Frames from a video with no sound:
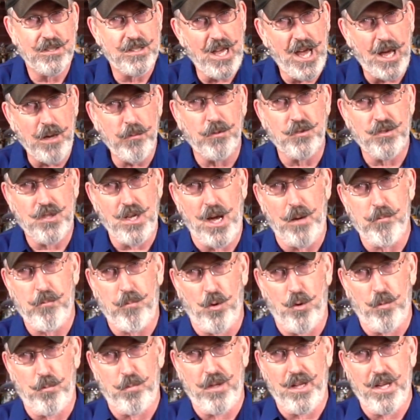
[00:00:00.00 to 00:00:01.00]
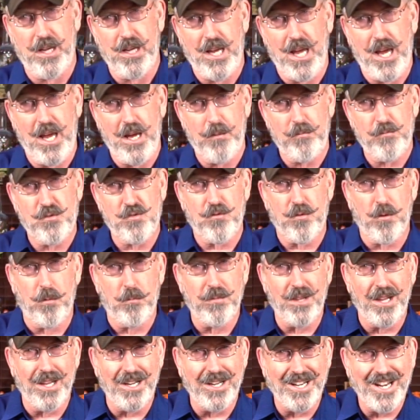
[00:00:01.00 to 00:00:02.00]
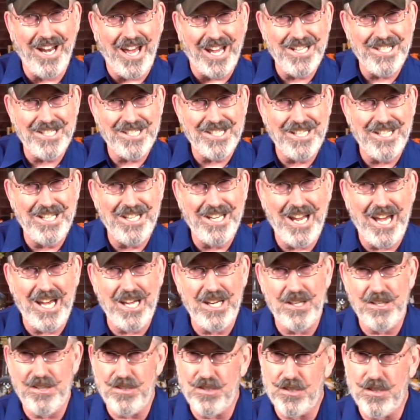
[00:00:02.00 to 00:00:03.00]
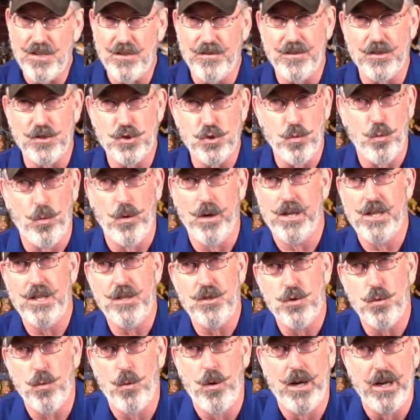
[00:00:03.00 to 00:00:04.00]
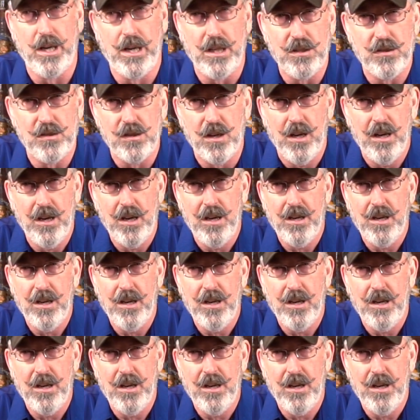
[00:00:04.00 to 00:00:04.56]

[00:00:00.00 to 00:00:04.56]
tabletop role-playing games from the 1980s to the 2020s.